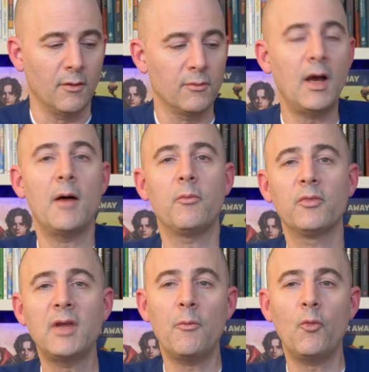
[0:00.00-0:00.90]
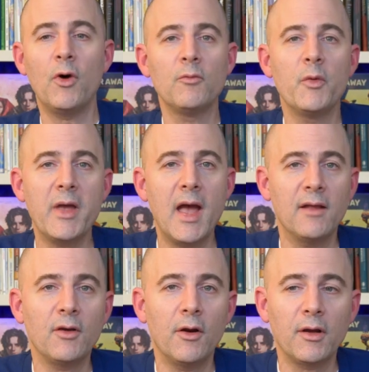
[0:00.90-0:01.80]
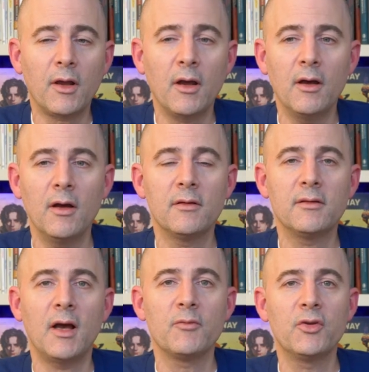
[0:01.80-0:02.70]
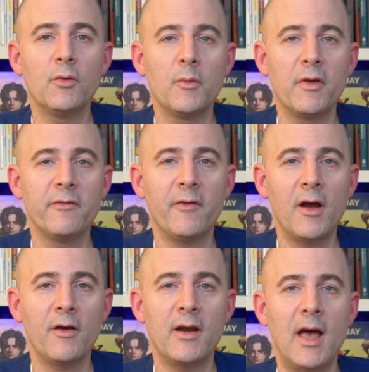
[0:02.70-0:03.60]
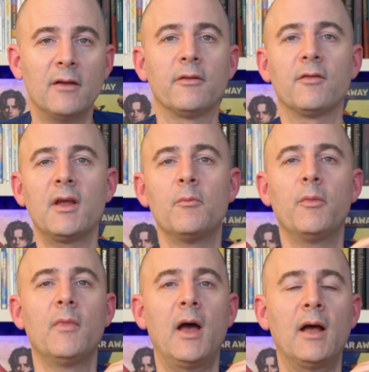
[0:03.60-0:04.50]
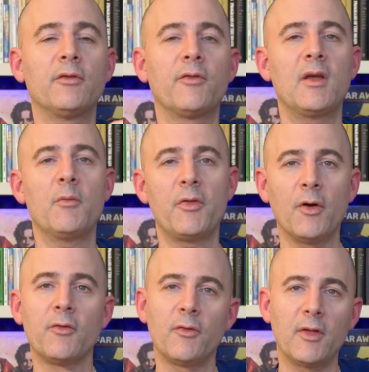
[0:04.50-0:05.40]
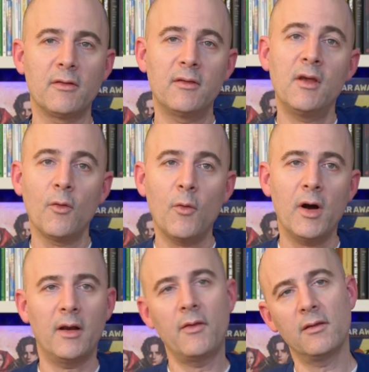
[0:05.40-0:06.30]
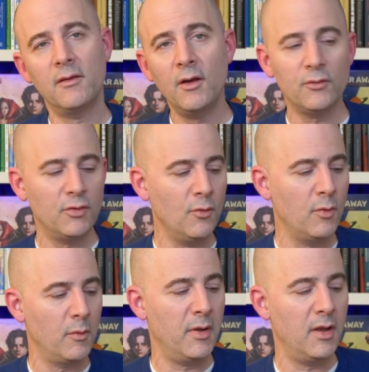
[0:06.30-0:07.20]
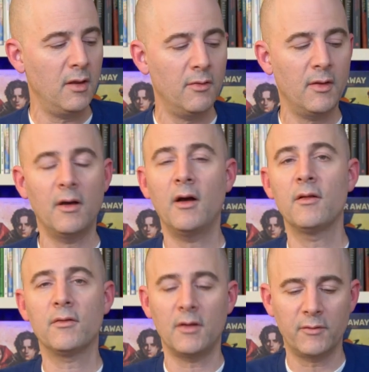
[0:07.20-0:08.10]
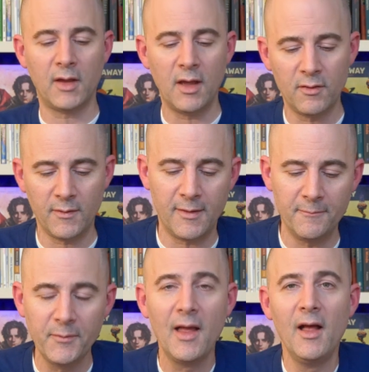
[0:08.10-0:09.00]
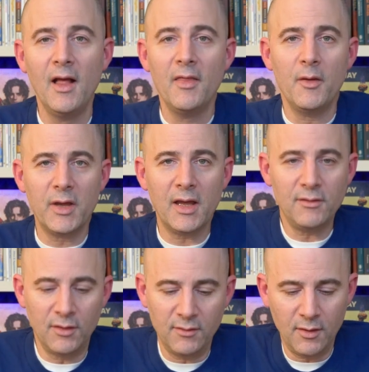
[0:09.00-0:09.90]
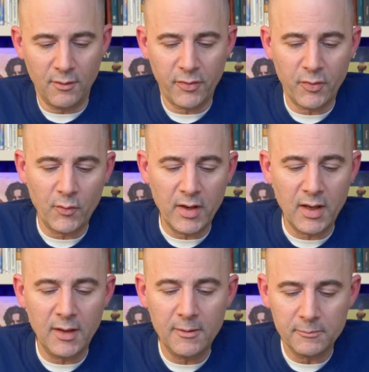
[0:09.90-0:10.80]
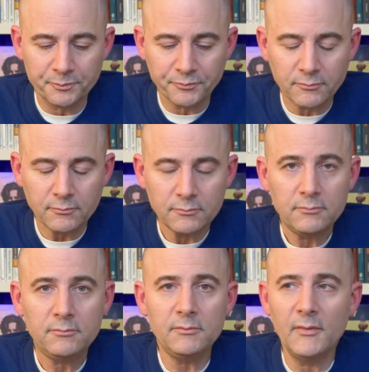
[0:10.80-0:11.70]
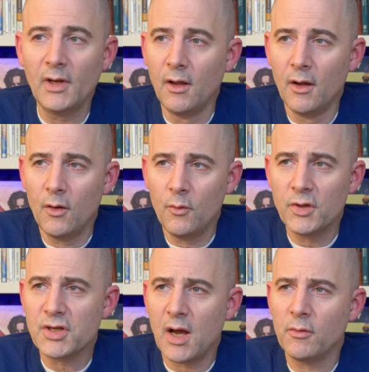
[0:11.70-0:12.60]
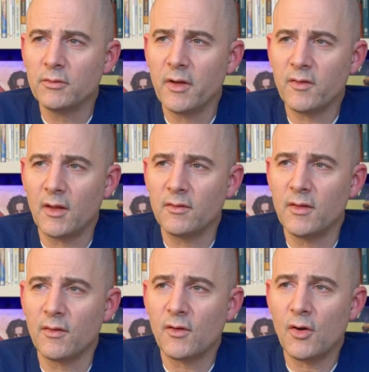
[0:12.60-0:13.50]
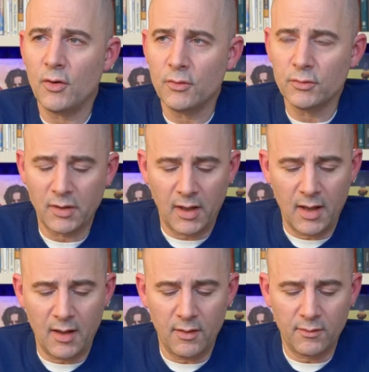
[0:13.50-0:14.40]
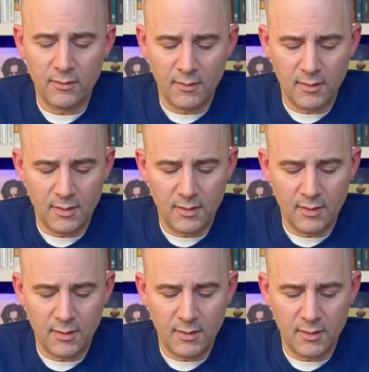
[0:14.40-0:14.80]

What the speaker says: Top 1 would be Antarctica, top 2 would be Fire and Adlerstein, but those are the tier 1, and then tier 2 would be the Unsolved Case File. Then we get to tier 3, which I will list as this cold case